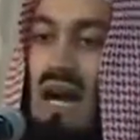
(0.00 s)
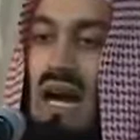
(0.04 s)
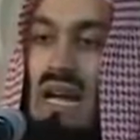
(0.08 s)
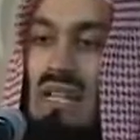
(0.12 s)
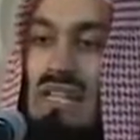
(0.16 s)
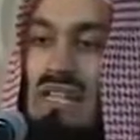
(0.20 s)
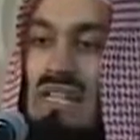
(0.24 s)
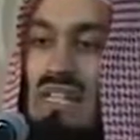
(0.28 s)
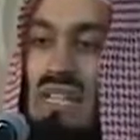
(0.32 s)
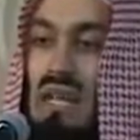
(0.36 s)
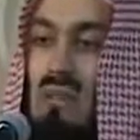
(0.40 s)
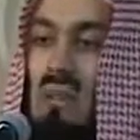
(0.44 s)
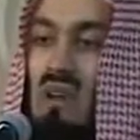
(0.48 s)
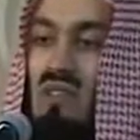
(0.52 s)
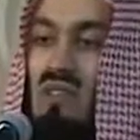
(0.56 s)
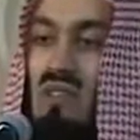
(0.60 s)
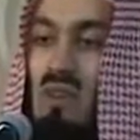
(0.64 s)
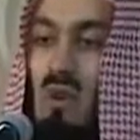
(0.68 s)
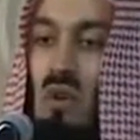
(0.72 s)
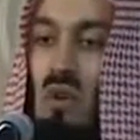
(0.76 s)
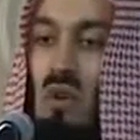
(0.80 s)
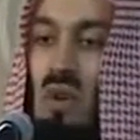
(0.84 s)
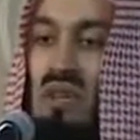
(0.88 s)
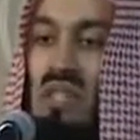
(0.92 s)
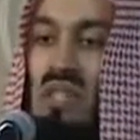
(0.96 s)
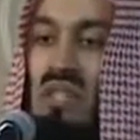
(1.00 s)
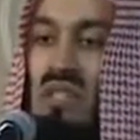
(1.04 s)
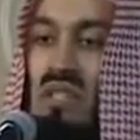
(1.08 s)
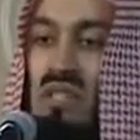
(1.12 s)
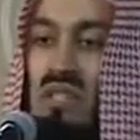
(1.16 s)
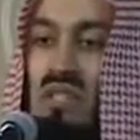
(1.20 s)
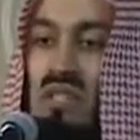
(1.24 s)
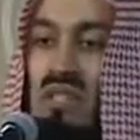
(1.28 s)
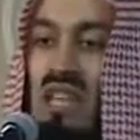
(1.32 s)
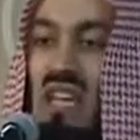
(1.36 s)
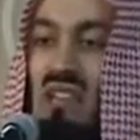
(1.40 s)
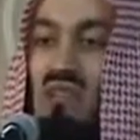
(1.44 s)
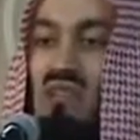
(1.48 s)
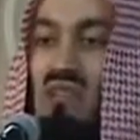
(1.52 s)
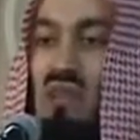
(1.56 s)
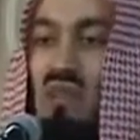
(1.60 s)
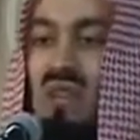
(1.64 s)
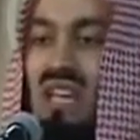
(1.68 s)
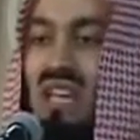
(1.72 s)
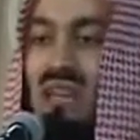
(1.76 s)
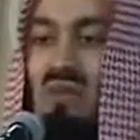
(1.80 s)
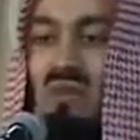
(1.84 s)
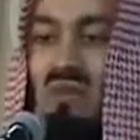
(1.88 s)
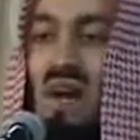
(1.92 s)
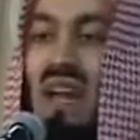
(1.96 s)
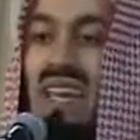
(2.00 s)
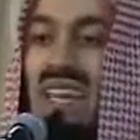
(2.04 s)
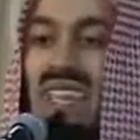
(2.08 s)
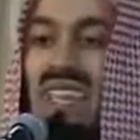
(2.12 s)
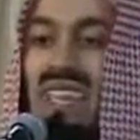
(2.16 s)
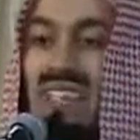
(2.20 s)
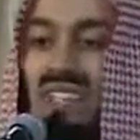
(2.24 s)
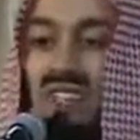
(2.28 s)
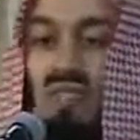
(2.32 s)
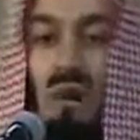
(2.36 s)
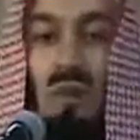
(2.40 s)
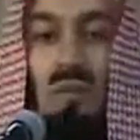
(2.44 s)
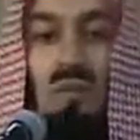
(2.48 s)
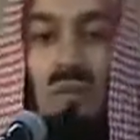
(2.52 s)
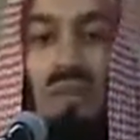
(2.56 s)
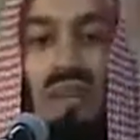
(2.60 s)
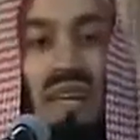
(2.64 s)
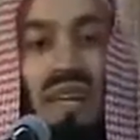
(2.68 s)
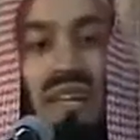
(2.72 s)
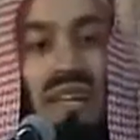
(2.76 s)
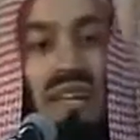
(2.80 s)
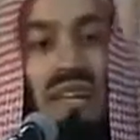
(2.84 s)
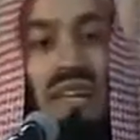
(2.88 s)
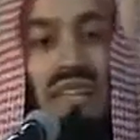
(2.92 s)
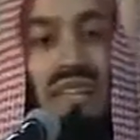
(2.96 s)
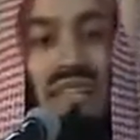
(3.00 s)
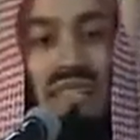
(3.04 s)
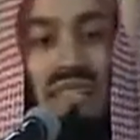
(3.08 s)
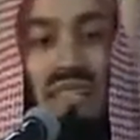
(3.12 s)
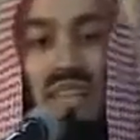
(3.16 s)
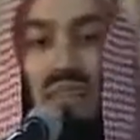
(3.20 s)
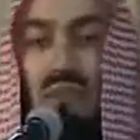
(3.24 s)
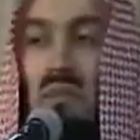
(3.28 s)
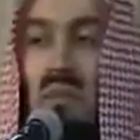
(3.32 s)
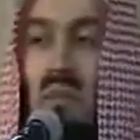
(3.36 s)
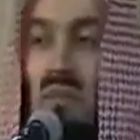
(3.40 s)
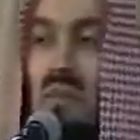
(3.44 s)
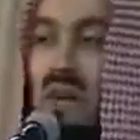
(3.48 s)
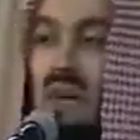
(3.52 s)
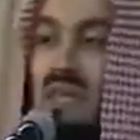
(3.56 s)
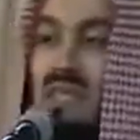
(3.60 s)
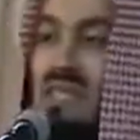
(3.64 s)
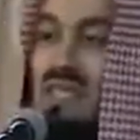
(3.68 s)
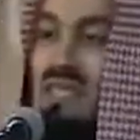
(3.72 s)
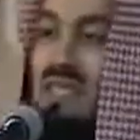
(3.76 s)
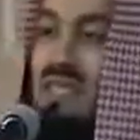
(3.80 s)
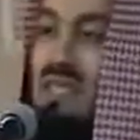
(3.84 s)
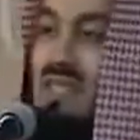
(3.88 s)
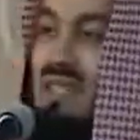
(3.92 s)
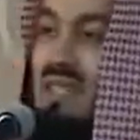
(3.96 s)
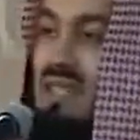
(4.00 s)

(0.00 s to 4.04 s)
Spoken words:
ask them a few questions. They forget why they stopped me and they just let me pass.